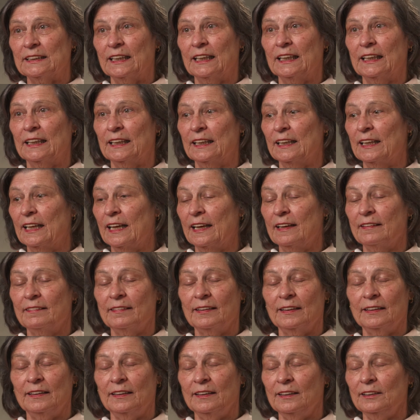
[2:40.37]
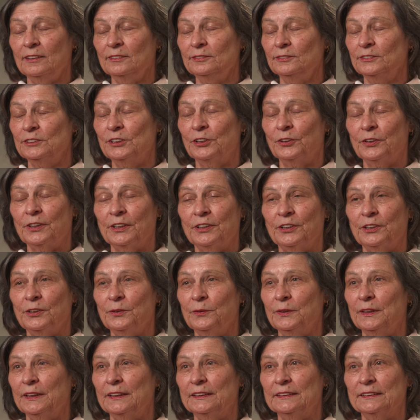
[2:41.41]
And they said, no, you can
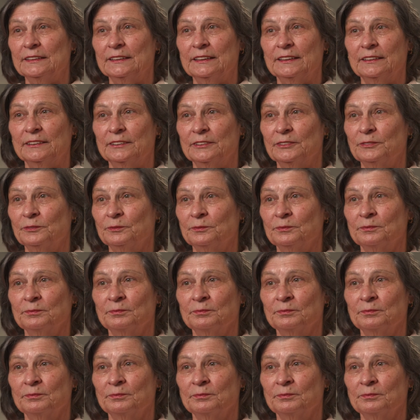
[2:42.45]
do it. And